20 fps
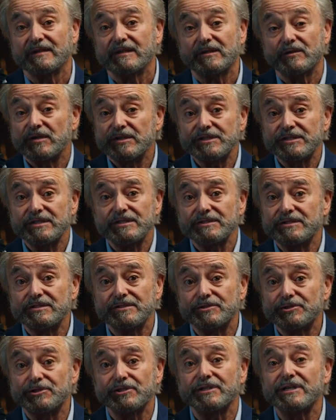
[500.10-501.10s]
Christians
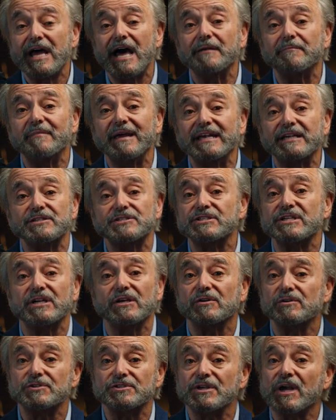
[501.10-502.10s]
should not make
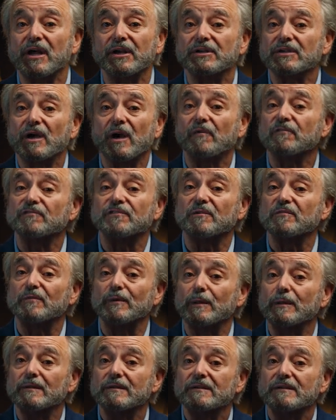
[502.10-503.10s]
sinners uncomfortable.